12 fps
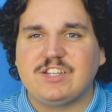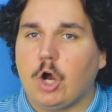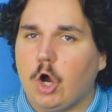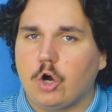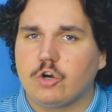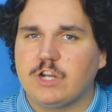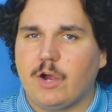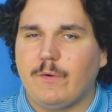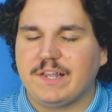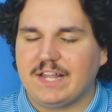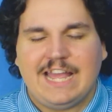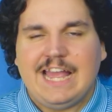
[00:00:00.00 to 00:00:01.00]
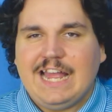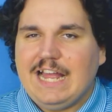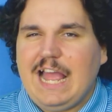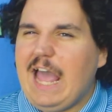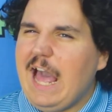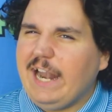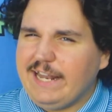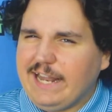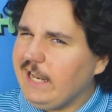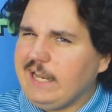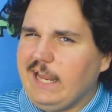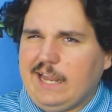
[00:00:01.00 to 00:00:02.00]
Argo. It's like,
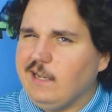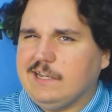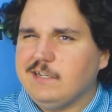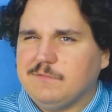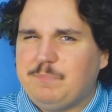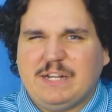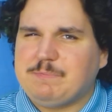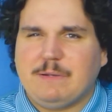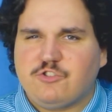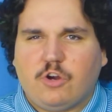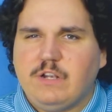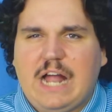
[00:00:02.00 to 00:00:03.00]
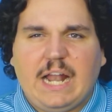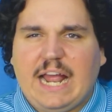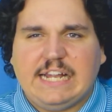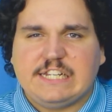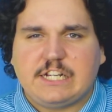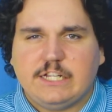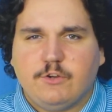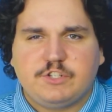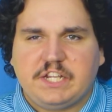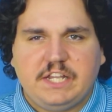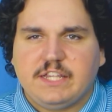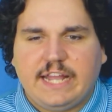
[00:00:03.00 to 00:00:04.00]
editing and Best Picture are not as
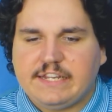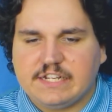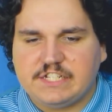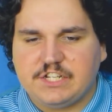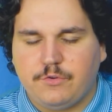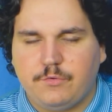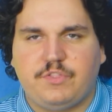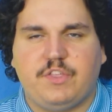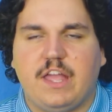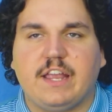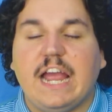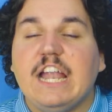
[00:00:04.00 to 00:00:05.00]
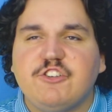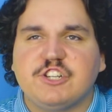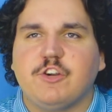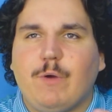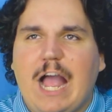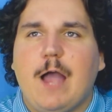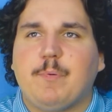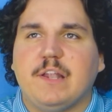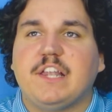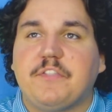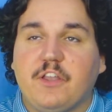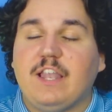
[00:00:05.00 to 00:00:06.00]
closely linked as you think. It just so
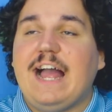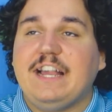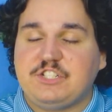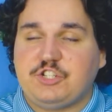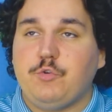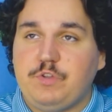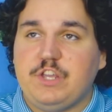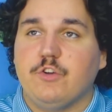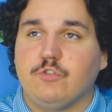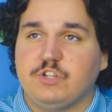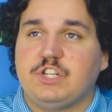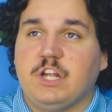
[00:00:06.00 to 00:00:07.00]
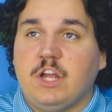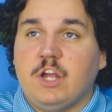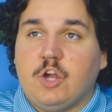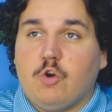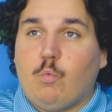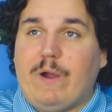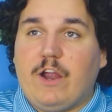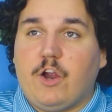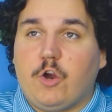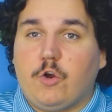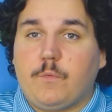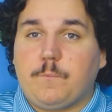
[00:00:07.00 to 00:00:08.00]
happens that the last 2 years
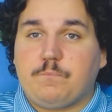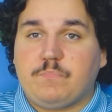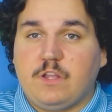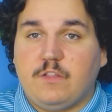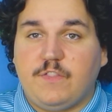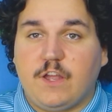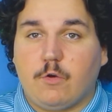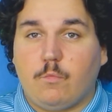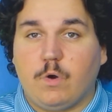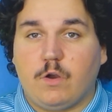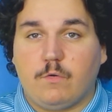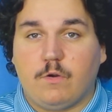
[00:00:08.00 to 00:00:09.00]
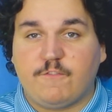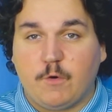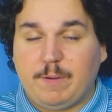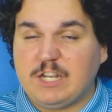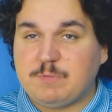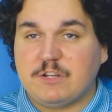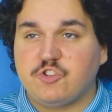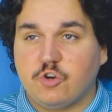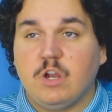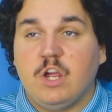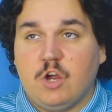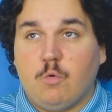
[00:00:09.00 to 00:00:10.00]
where there were, for Best
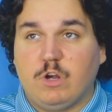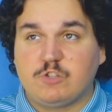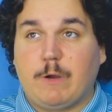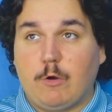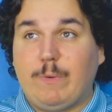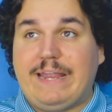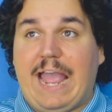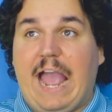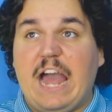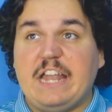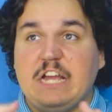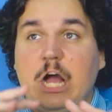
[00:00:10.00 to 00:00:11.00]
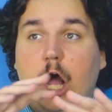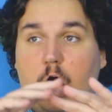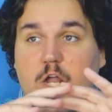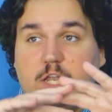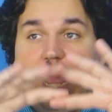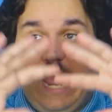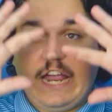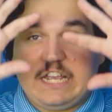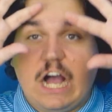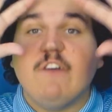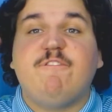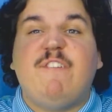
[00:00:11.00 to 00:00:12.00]
Picture, was where we had, like,
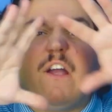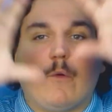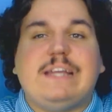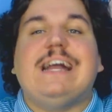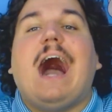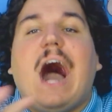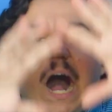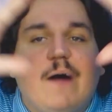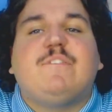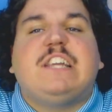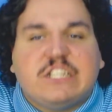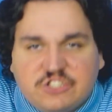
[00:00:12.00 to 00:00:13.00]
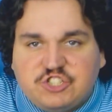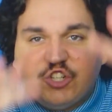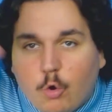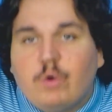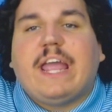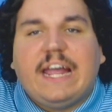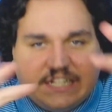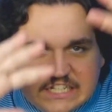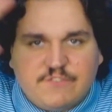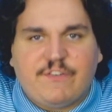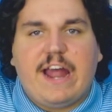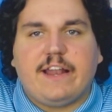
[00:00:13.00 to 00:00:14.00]
very obvious showcases
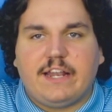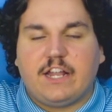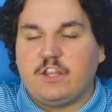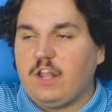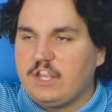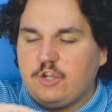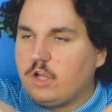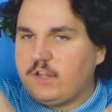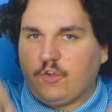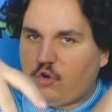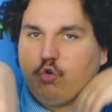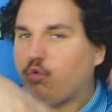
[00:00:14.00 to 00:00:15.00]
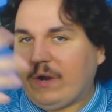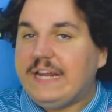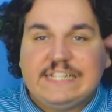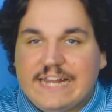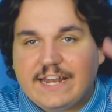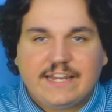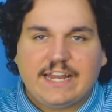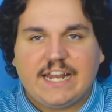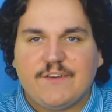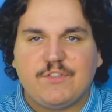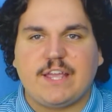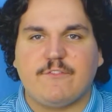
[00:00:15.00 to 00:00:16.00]
of editing. You look at the crazy editing and
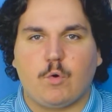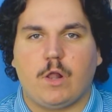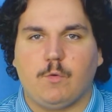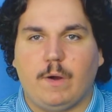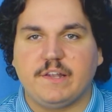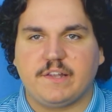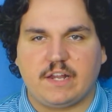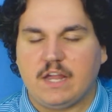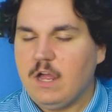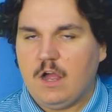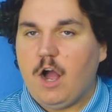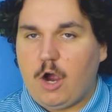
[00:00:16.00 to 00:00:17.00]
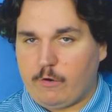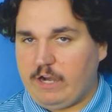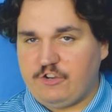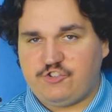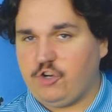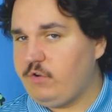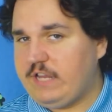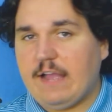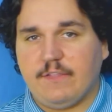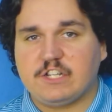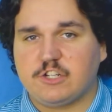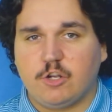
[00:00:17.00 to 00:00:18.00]
Everything Ever All at Once, it's like, all right, sure, yeah,
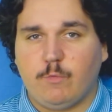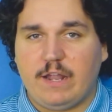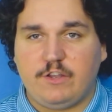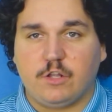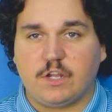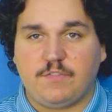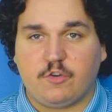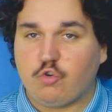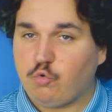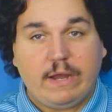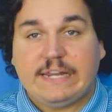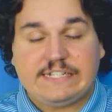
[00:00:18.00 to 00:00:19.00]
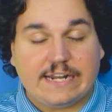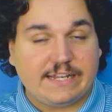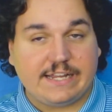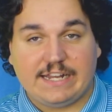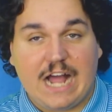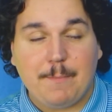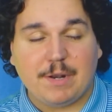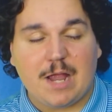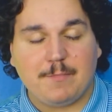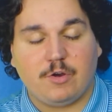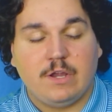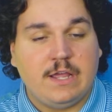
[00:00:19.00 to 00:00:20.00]
that's going to win. You look at the crazy editing in
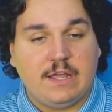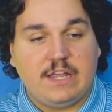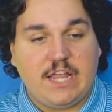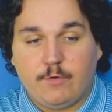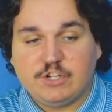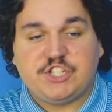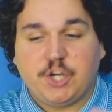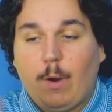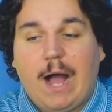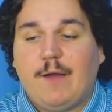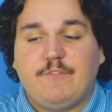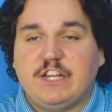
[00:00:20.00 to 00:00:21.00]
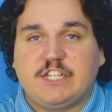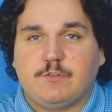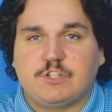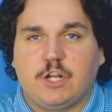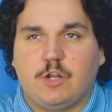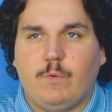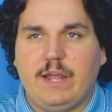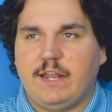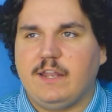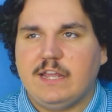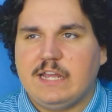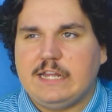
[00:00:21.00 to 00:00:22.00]
Oppenheimer, it was so obvious it was going to
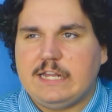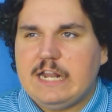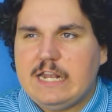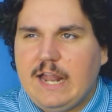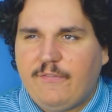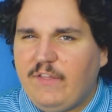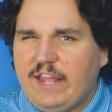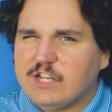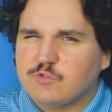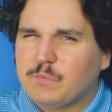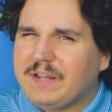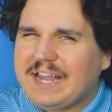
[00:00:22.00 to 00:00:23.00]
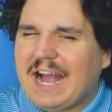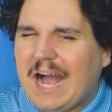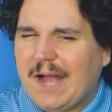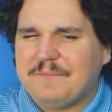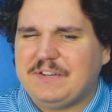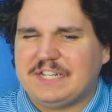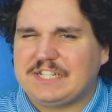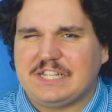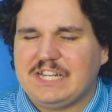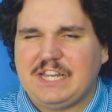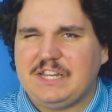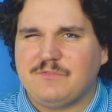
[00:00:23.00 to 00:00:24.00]
win. Nothing is really
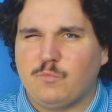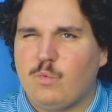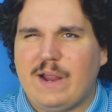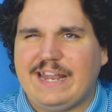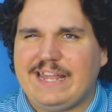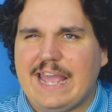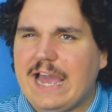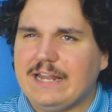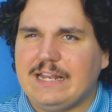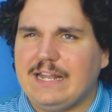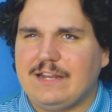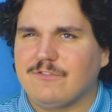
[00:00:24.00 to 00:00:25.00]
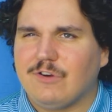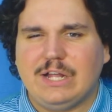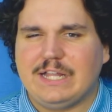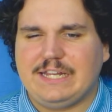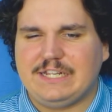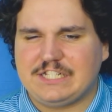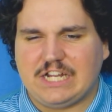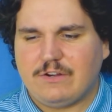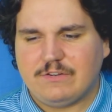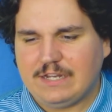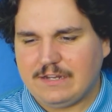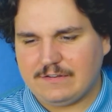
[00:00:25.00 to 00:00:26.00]
obviously winning editing, really. So,
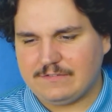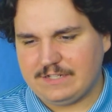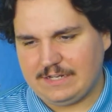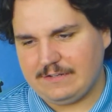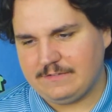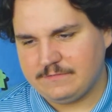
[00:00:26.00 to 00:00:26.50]
no, yeah.